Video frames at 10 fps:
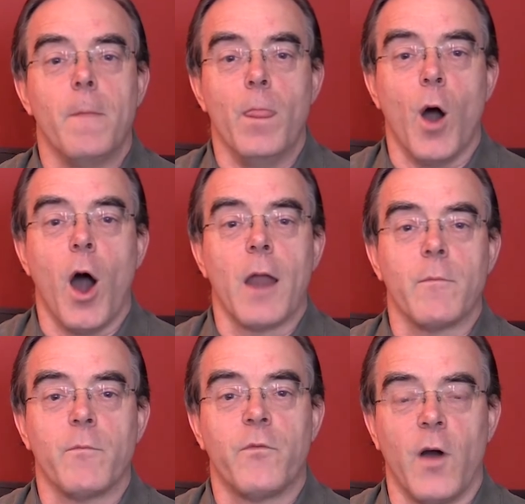
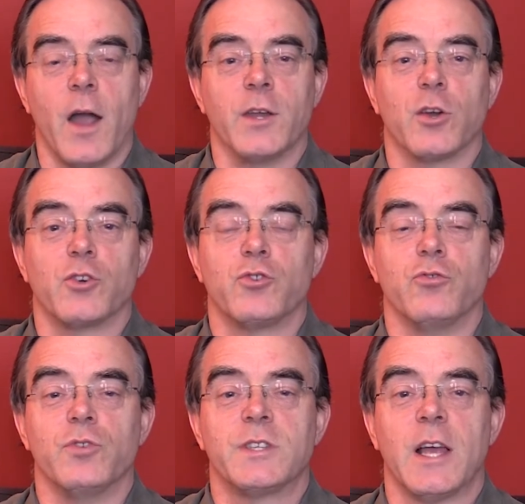not find our
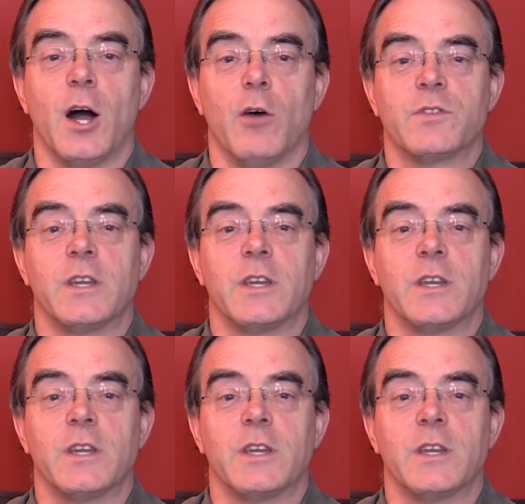true selves.